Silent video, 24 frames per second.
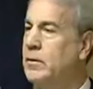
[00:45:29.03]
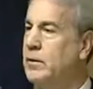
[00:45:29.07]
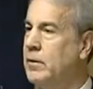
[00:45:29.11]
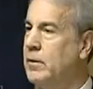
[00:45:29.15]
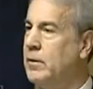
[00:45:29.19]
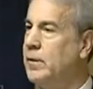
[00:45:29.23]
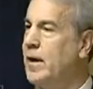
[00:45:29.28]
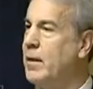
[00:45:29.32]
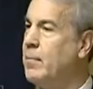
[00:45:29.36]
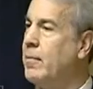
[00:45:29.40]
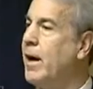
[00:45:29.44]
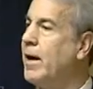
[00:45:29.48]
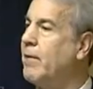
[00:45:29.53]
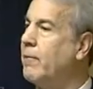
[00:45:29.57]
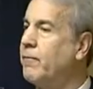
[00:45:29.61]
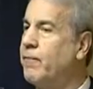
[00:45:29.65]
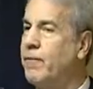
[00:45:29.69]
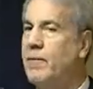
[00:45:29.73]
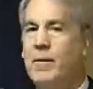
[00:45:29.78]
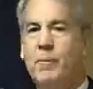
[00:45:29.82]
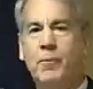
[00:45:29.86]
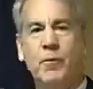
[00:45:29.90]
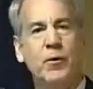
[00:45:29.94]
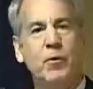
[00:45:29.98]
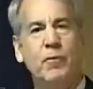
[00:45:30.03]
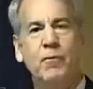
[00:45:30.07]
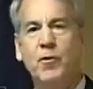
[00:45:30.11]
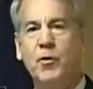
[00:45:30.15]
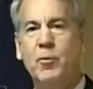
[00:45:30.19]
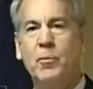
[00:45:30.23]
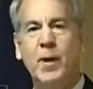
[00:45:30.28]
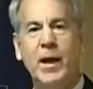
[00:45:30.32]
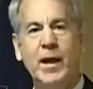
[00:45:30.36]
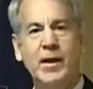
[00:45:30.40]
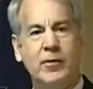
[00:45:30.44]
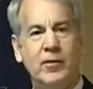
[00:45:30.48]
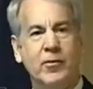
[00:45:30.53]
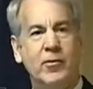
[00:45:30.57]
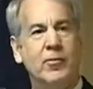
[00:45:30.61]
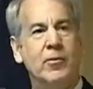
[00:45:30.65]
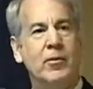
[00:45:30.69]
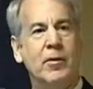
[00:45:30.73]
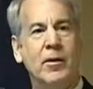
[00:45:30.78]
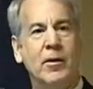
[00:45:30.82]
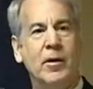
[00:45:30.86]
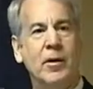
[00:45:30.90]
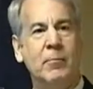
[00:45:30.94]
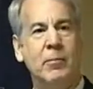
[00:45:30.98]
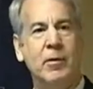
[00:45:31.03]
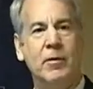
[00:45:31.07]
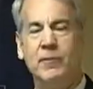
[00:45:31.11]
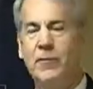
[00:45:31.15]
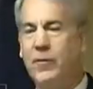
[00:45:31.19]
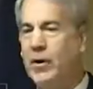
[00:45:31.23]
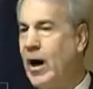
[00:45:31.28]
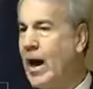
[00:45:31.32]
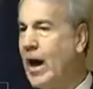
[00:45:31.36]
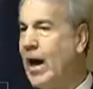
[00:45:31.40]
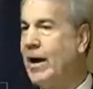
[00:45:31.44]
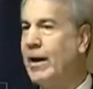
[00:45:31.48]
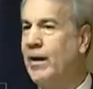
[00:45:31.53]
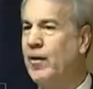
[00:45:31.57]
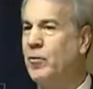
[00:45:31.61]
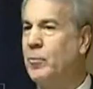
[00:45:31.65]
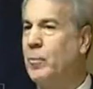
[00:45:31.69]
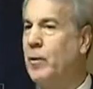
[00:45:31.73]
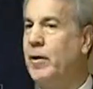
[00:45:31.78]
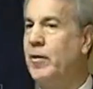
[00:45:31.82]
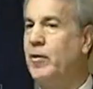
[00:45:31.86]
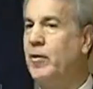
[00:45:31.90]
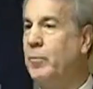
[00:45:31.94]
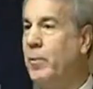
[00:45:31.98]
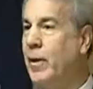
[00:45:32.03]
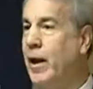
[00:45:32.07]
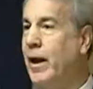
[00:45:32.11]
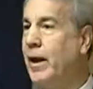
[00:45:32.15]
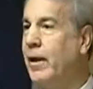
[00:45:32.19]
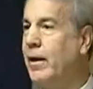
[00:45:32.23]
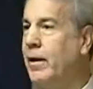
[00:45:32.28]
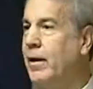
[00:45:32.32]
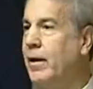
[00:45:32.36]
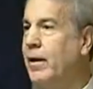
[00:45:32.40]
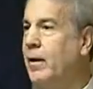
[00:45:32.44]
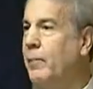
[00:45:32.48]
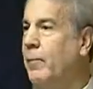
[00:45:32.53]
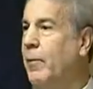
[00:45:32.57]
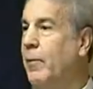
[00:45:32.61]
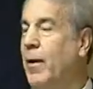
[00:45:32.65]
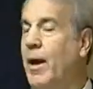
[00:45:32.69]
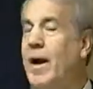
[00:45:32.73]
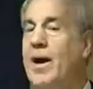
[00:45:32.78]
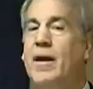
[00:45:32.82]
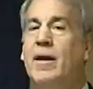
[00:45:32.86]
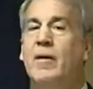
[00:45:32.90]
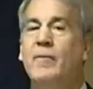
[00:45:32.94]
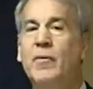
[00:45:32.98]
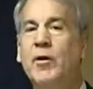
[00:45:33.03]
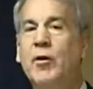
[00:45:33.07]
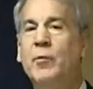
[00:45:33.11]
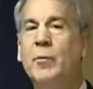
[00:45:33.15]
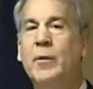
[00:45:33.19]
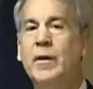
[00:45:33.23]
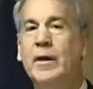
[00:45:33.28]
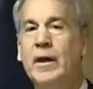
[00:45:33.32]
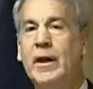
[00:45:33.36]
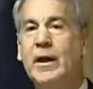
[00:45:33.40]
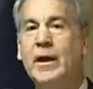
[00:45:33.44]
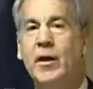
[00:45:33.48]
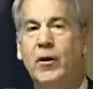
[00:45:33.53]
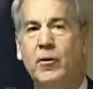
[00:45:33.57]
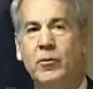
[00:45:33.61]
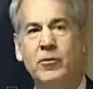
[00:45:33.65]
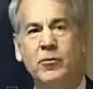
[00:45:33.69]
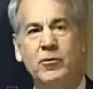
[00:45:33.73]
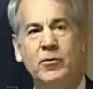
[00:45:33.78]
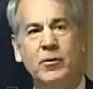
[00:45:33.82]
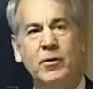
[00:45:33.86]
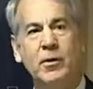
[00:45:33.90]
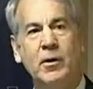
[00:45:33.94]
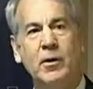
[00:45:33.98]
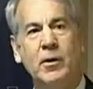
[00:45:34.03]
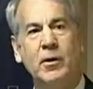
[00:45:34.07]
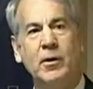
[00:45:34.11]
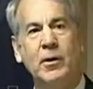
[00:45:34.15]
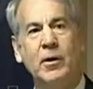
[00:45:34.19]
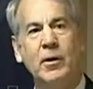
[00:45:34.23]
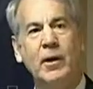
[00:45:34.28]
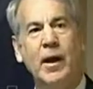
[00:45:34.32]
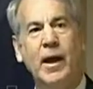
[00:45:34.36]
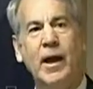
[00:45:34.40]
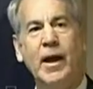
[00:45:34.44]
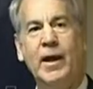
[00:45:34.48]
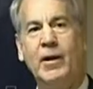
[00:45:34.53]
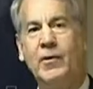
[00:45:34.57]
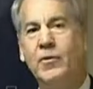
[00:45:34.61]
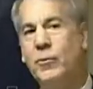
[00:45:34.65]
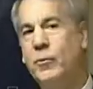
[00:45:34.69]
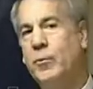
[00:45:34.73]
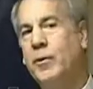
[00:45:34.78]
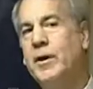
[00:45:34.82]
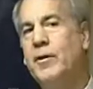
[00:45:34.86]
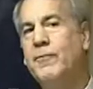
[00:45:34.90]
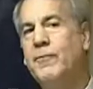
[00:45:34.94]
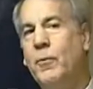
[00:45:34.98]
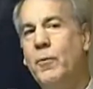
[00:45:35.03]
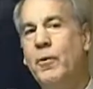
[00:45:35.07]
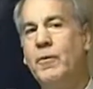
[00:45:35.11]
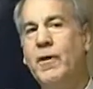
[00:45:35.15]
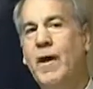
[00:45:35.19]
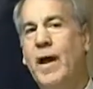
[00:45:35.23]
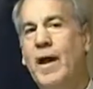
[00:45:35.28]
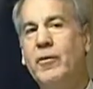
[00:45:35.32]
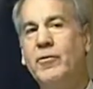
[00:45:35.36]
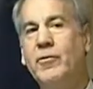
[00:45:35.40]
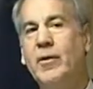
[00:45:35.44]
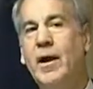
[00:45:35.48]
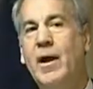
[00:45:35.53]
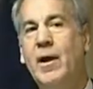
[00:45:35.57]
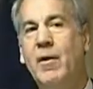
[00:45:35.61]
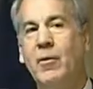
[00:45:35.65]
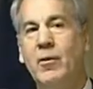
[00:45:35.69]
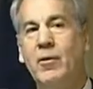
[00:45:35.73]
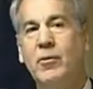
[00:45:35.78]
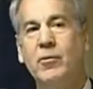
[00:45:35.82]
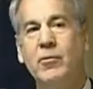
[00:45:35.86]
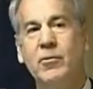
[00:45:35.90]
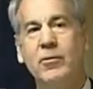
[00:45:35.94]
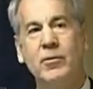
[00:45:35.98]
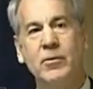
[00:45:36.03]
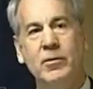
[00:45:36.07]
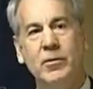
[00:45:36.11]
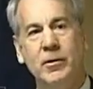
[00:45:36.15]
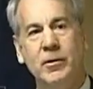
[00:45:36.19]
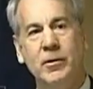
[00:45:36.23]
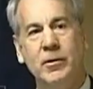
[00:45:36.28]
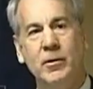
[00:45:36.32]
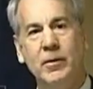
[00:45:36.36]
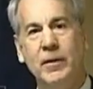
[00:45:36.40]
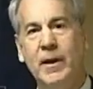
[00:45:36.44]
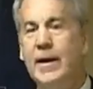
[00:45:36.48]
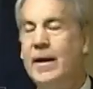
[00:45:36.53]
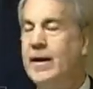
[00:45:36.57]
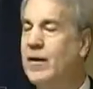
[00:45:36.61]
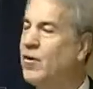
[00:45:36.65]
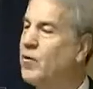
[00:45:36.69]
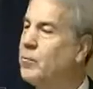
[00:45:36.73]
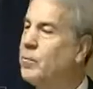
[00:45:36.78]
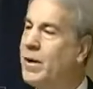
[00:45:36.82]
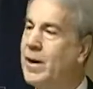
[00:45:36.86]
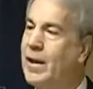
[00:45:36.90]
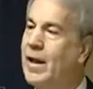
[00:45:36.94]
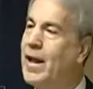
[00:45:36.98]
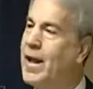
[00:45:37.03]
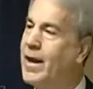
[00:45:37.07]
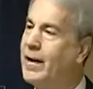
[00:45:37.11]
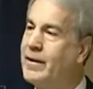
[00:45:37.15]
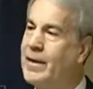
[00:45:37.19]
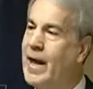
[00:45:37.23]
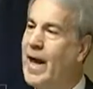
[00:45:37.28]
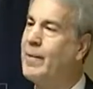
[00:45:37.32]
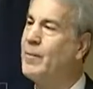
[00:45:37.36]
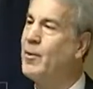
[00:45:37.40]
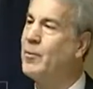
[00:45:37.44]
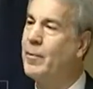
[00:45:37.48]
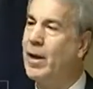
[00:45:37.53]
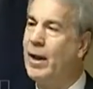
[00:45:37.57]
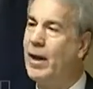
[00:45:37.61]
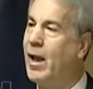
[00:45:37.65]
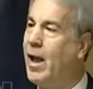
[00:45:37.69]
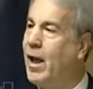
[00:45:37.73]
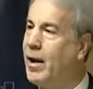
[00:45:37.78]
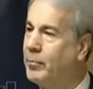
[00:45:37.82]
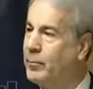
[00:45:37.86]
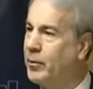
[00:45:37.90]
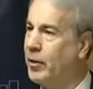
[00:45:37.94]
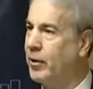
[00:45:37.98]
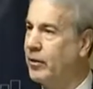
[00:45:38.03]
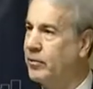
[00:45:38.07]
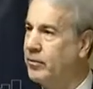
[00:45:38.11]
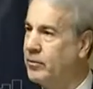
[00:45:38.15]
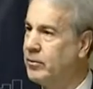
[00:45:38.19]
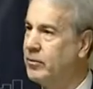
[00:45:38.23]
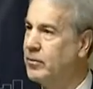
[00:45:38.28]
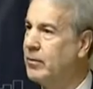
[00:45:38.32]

They might flip through a few pages. But for a highly experienced pilot, I mean, when I interviewed with EOS, I had 24,000 hours. They didn't spend a lot of time on my logbooks,